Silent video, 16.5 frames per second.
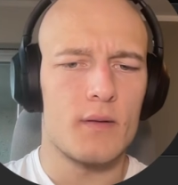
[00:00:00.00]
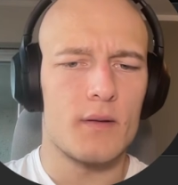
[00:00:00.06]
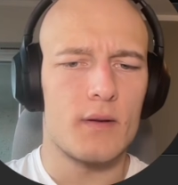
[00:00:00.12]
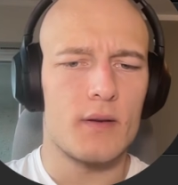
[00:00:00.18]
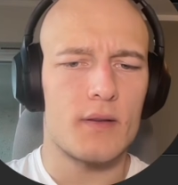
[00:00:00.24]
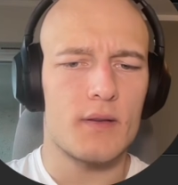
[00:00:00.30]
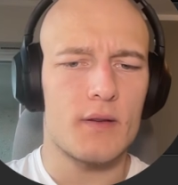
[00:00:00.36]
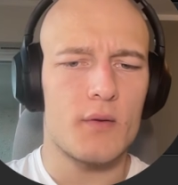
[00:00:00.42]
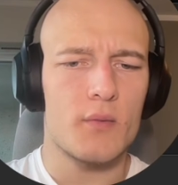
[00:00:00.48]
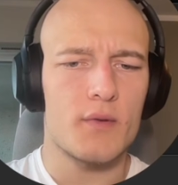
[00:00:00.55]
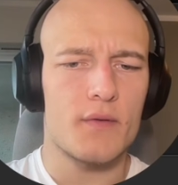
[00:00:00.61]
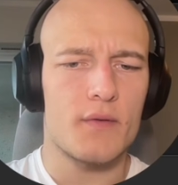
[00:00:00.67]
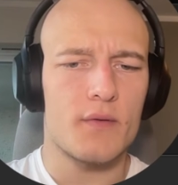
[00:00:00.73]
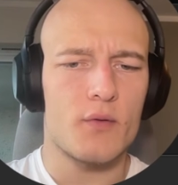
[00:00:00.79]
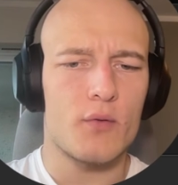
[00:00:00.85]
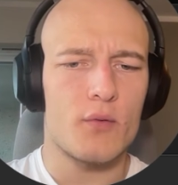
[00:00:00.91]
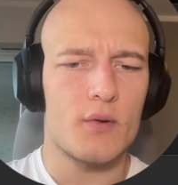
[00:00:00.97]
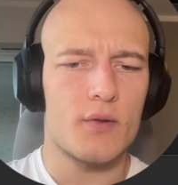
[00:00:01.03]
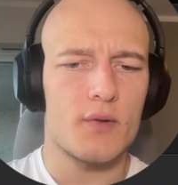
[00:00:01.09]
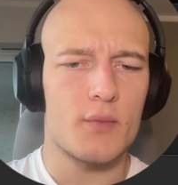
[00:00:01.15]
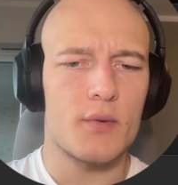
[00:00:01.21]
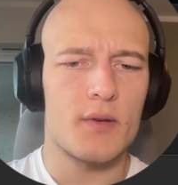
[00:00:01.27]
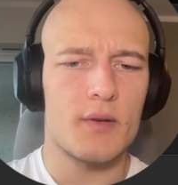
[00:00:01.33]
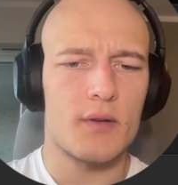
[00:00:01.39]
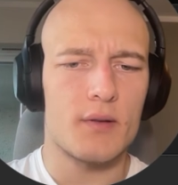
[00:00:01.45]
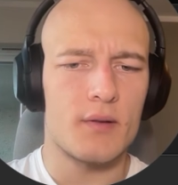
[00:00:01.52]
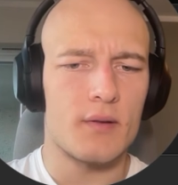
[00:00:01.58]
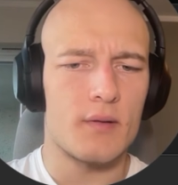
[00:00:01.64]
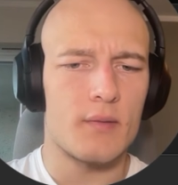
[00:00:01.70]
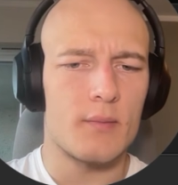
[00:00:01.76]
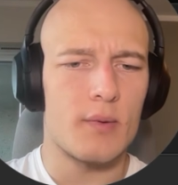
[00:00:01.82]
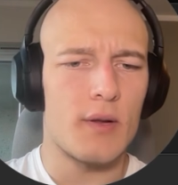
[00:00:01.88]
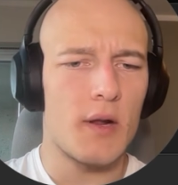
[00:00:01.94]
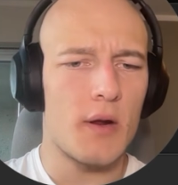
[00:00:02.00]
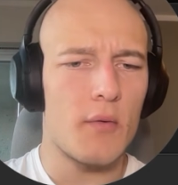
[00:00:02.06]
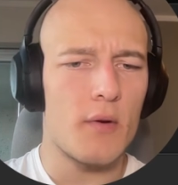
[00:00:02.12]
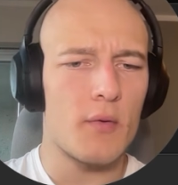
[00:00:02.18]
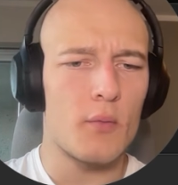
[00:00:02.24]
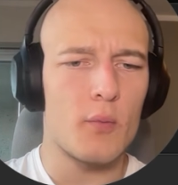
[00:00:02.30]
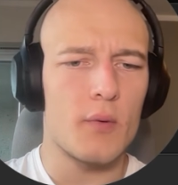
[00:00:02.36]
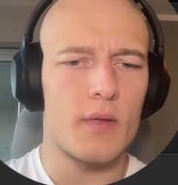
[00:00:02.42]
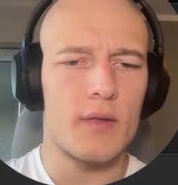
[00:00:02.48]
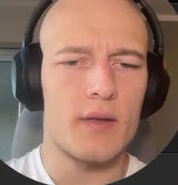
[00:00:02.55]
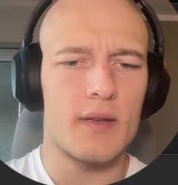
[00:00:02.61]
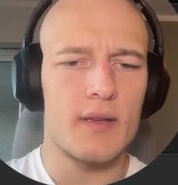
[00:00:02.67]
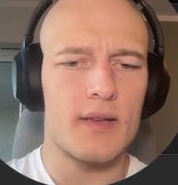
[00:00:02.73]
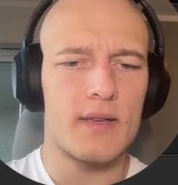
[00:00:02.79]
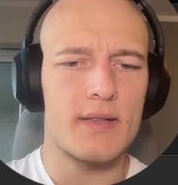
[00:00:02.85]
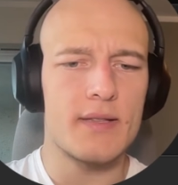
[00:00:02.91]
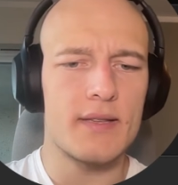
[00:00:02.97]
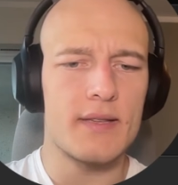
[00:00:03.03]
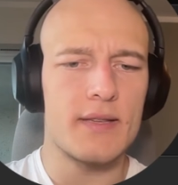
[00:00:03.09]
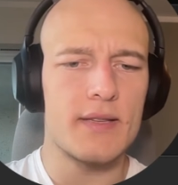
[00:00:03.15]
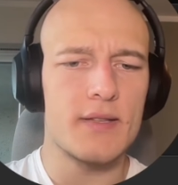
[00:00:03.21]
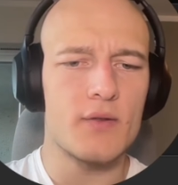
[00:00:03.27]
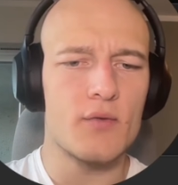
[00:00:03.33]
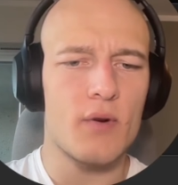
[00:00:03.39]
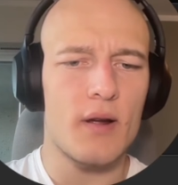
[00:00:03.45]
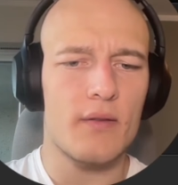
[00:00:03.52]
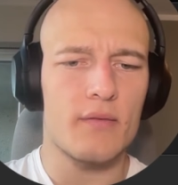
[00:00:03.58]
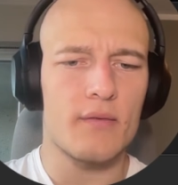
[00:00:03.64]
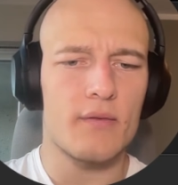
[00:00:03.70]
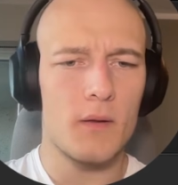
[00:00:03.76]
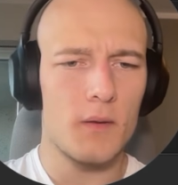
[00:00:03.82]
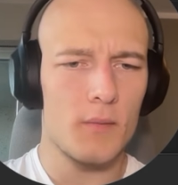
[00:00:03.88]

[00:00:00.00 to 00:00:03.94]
As always, of course, we can play around with the easy ease graph.